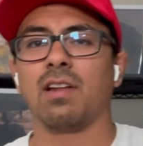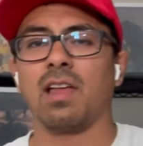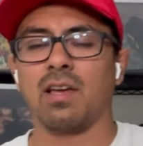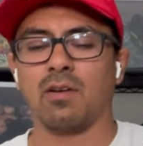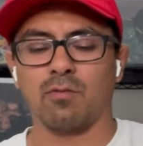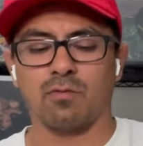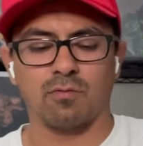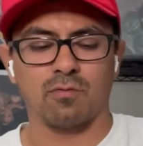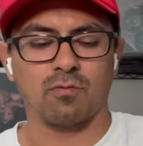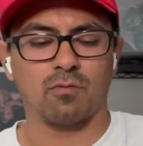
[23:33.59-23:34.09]

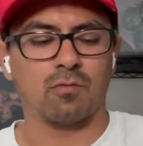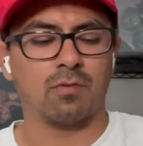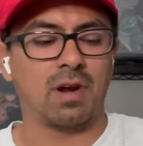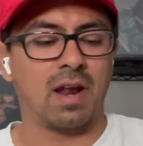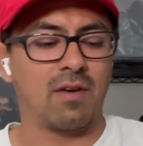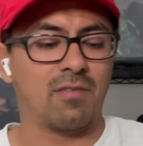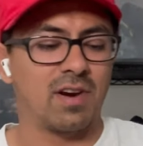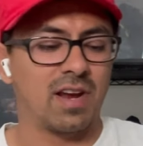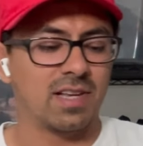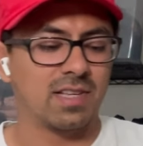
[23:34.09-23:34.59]
Like not
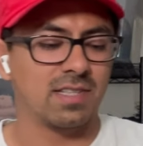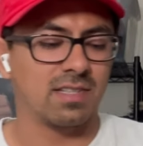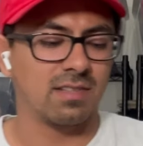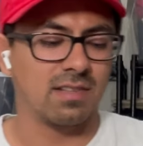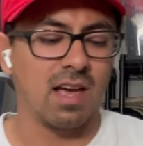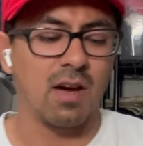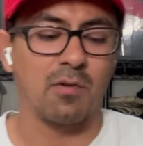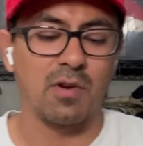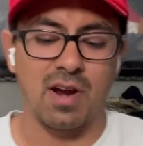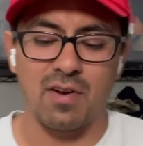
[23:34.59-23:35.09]
whenever
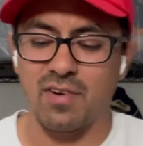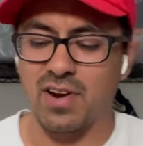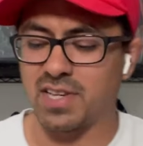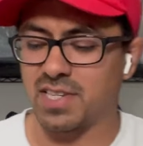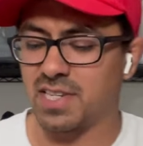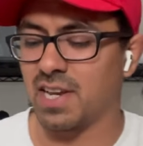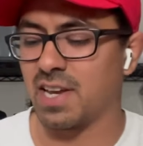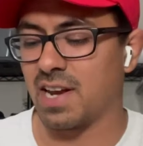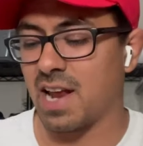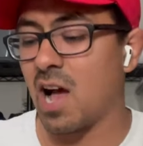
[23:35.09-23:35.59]
I
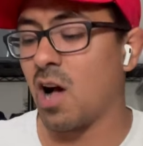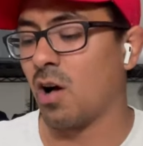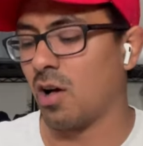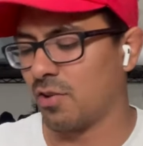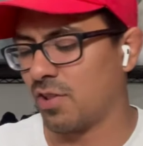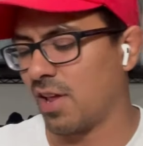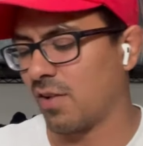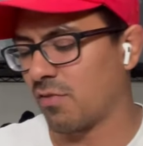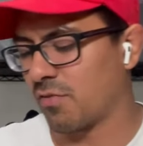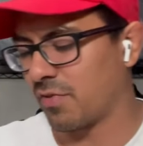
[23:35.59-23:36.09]
see it now, I'll
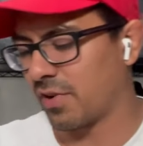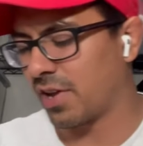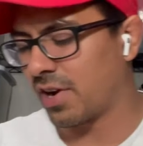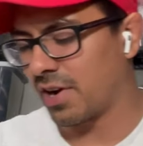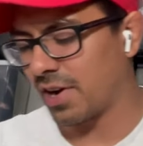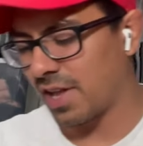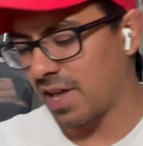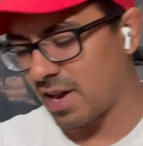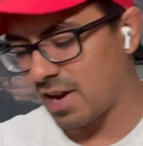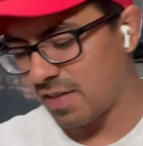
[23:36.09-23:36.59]
never forget it
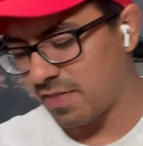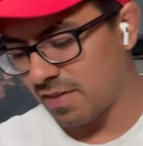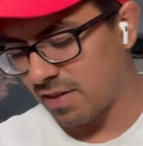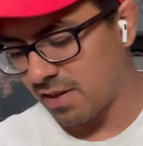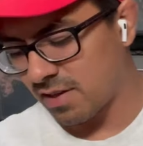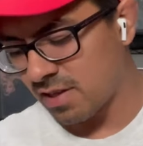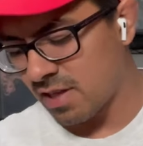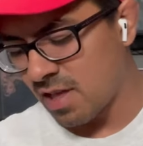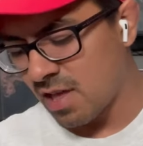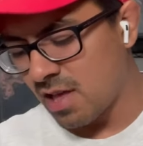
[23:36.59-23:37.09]
again, I
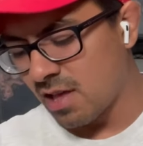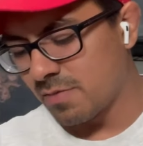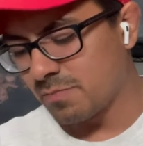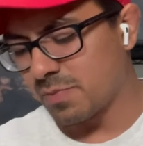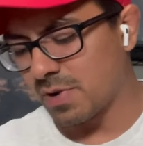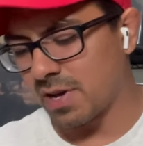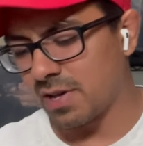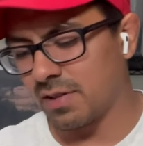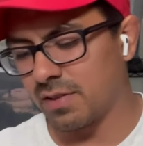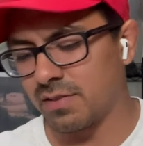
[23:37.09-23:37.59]
think.
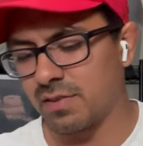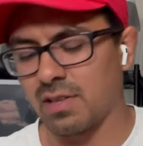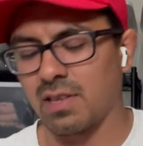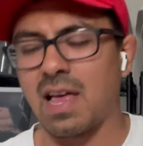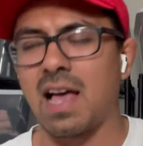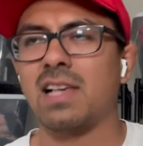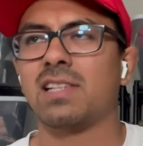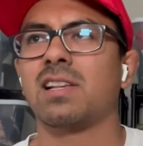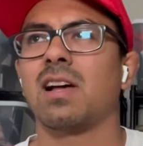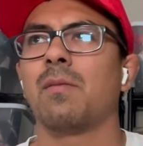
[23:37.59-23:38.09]
But the
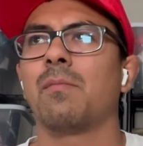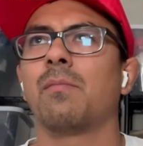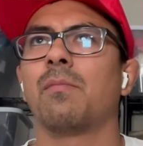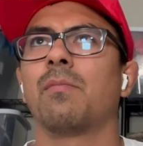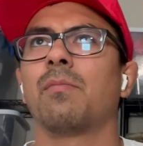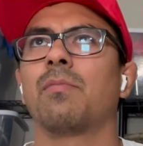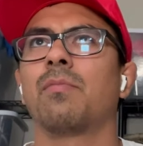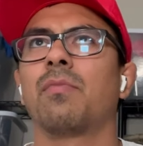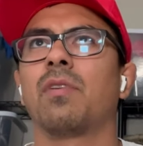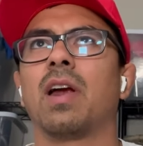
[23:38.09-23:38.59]
last time
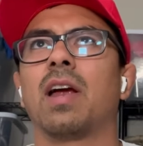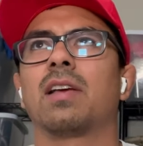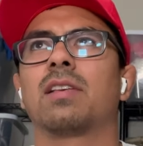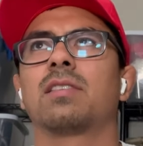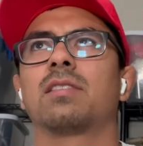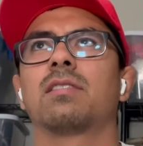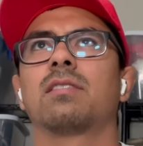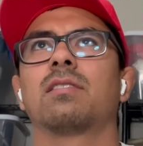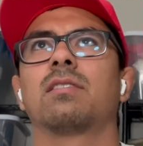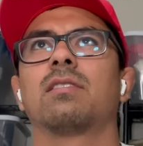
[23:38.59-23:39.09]
that I
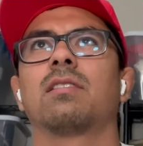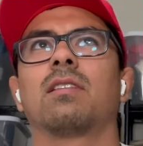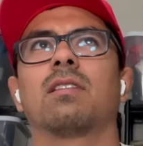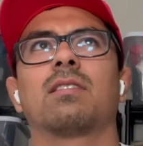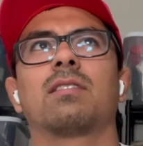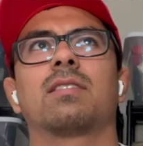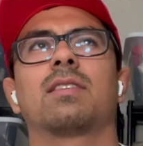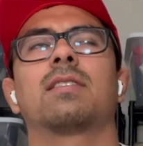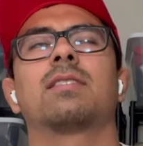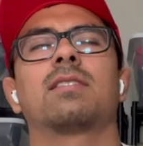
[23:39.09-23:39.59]

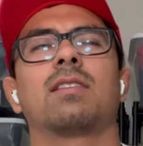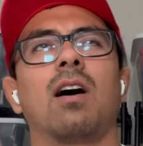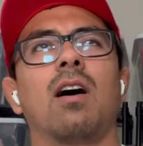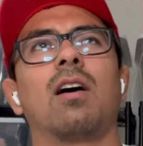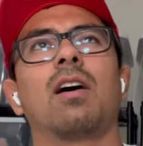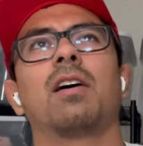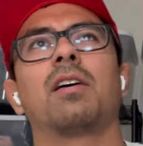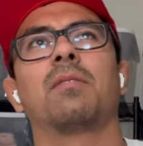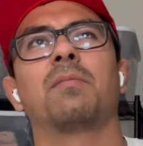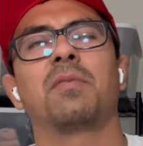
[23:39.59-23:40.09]
saw
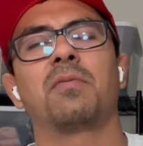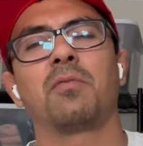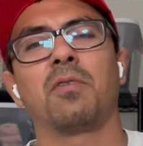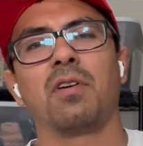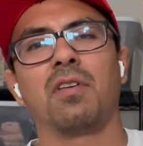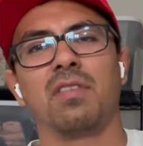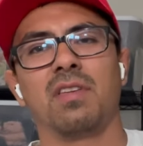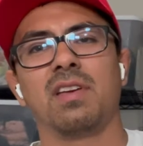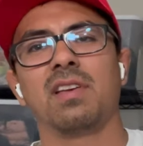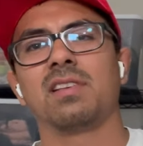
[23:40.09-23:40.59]
it before
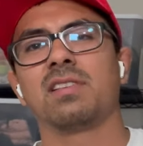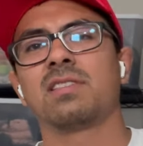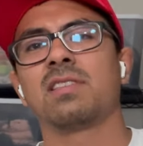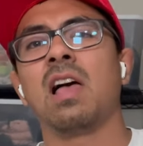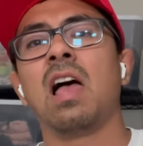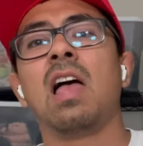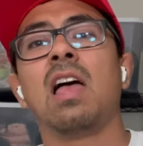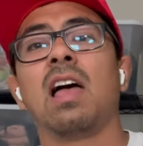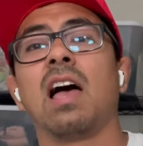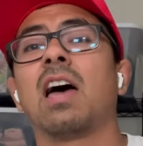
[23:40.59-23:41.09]
this
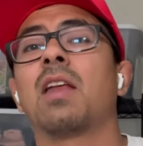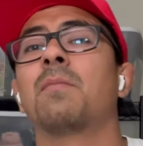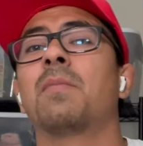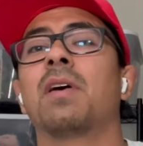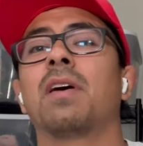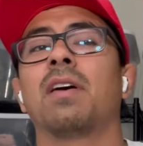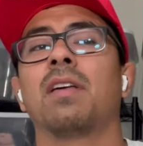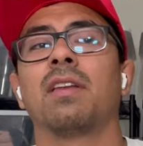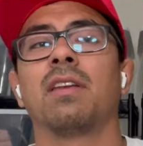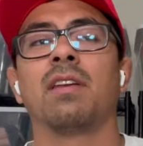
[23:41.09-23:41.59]
had
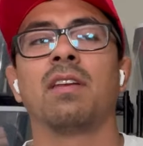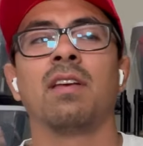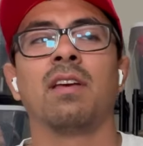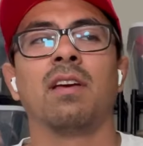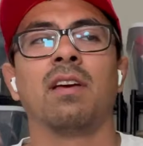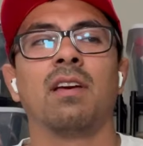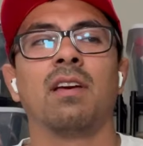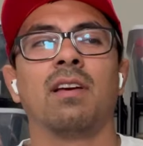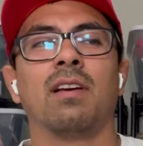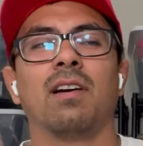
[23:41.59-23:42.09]
been
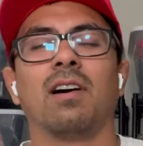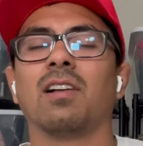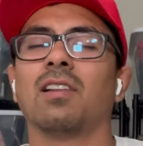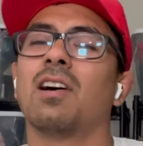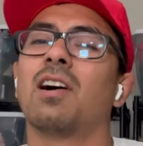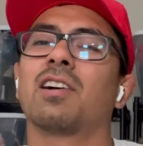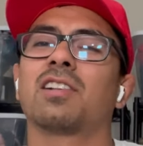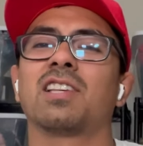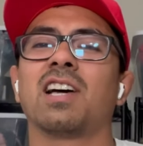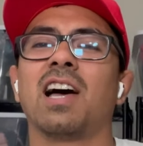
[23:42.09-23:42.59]
a
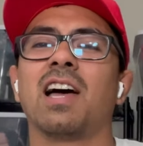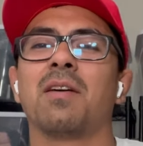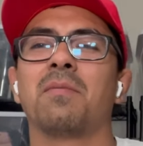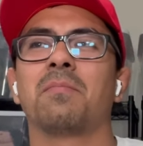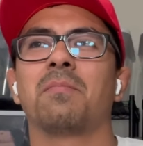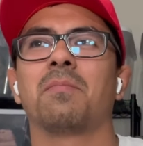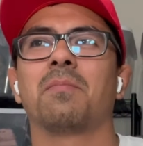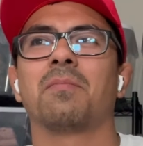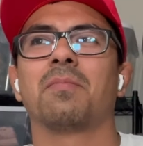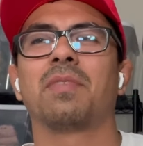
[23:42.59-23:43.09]
long
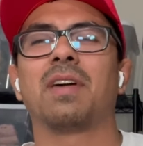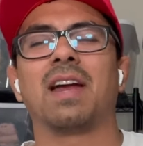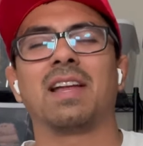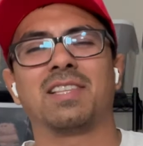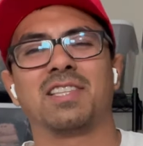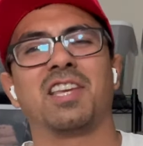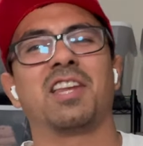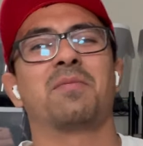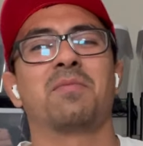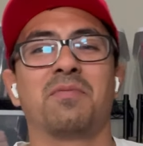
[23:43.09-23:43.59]
time that
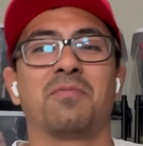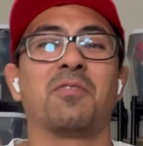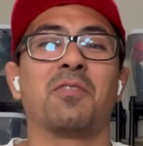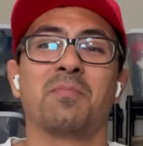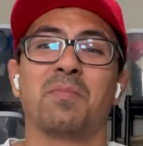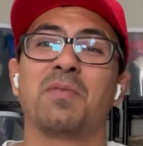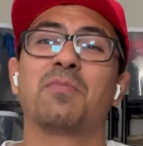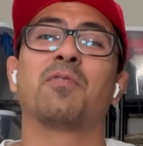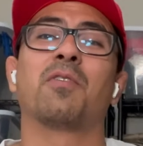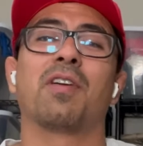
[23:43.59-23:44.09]
I'd seen
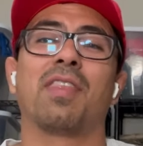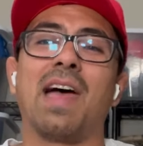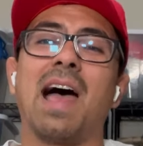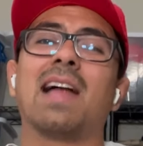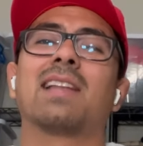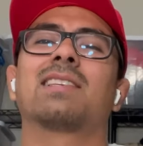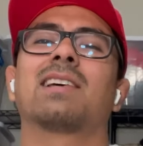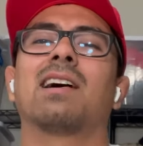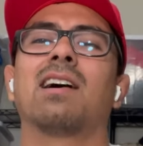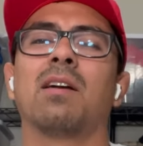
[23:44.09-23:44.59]
it before
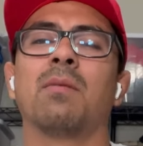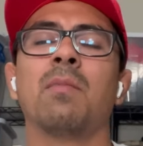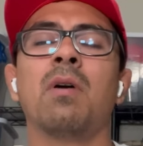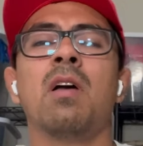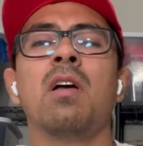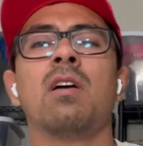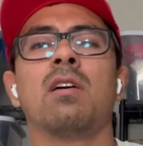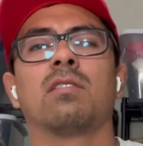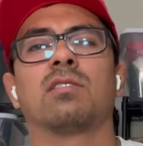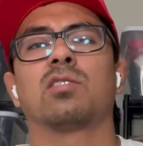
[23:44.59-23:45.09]
that time.
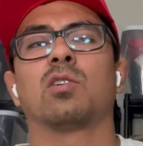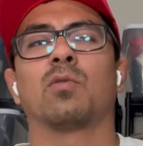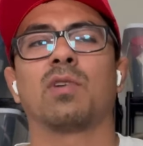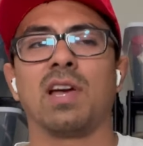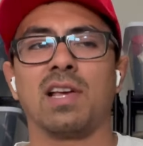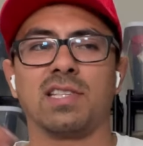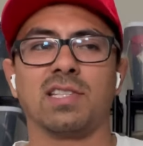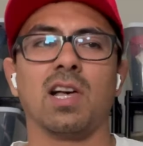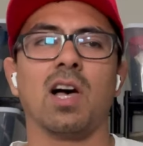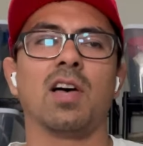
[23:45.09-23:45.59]
So when
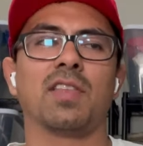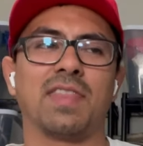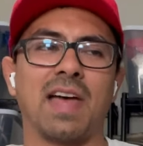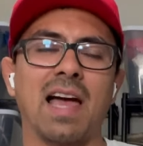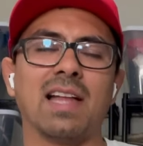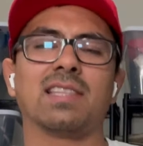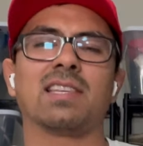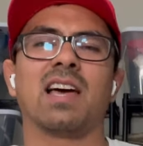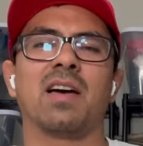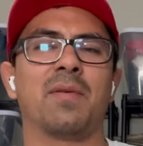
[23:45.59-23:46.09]
I saw it
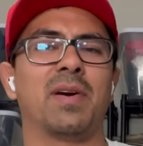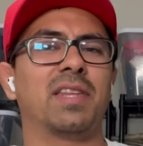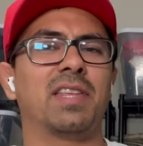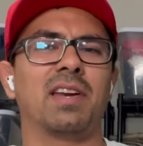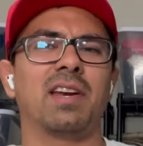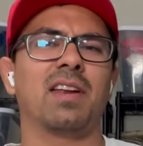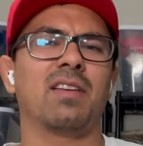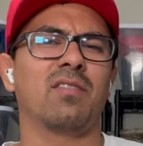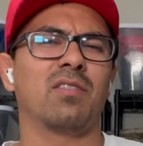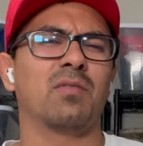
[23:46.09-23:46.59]
that time, I
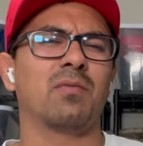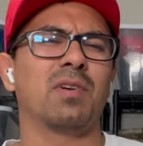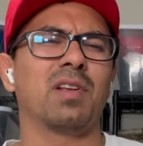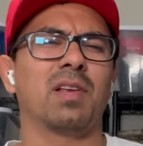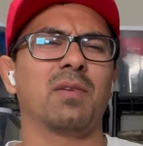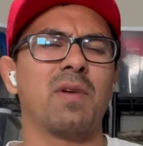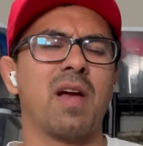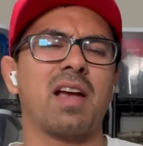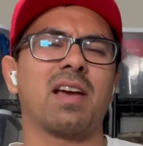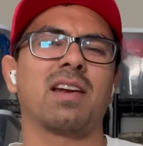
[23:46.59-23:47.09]
didn't even
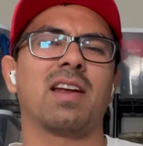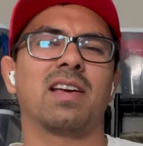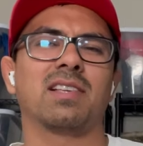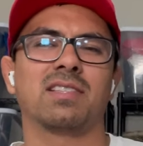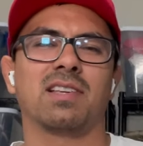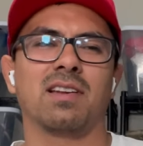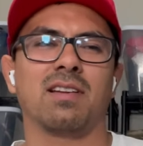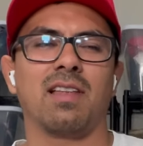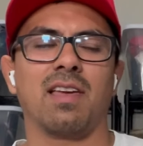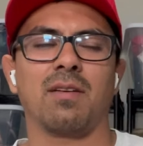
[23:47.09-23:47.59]
really
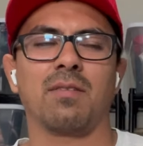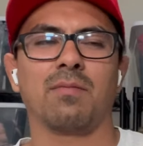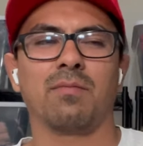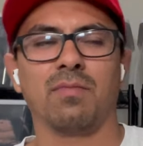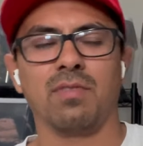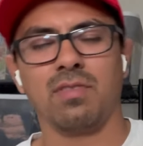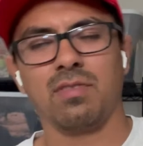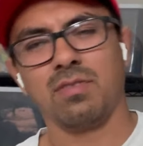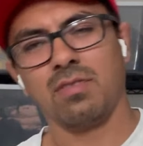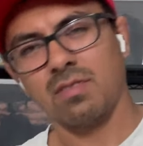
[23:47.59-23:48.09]
recognize it. Like,
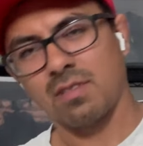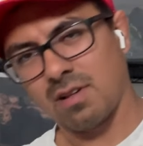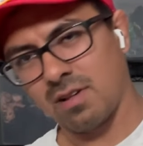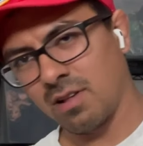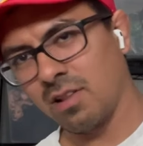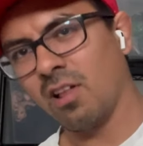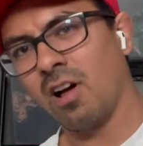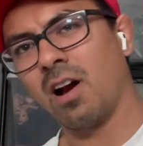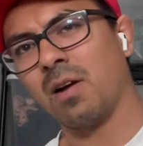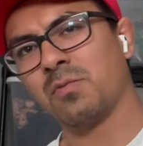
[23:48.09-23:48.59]

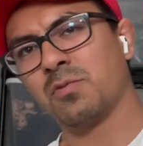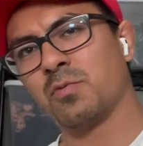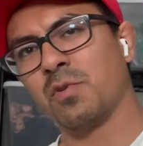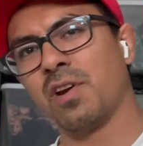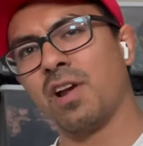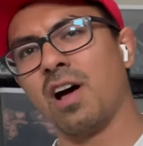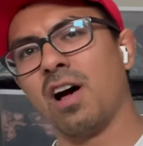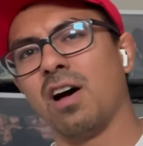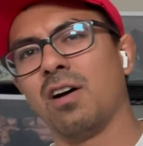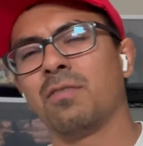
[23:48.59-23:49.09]
alarms
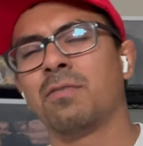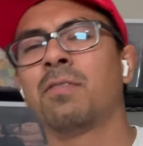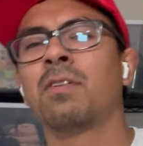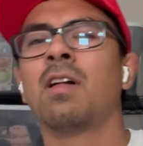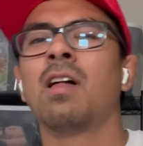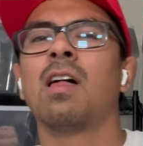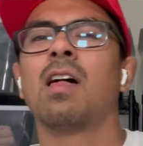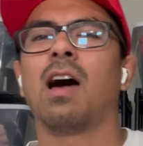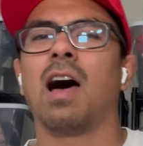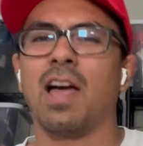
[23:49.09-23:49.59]
went off.
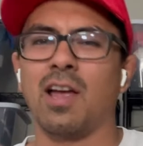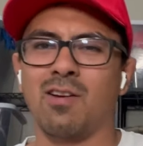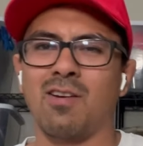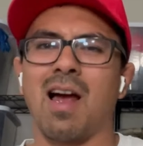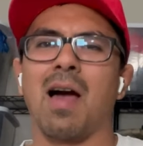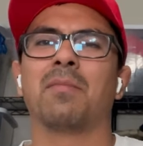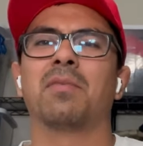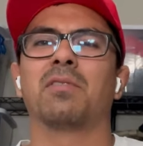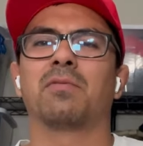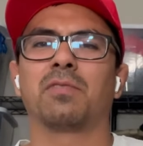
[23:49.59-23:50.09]
I
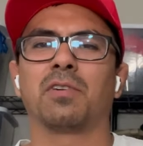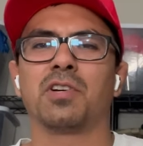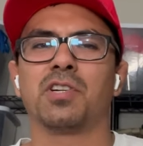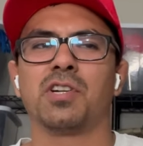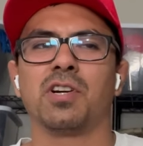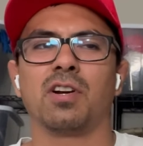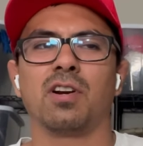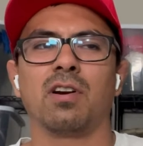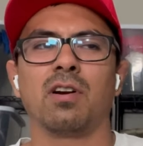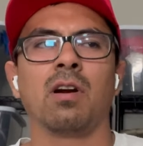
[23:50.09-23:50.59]
grabbed it for
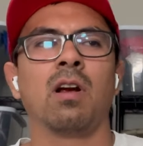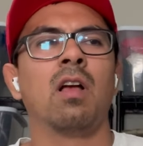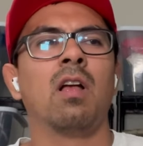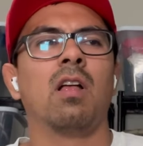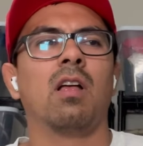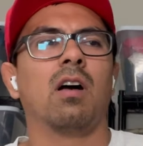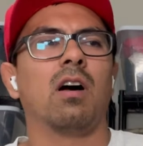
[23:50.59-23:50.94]
sure.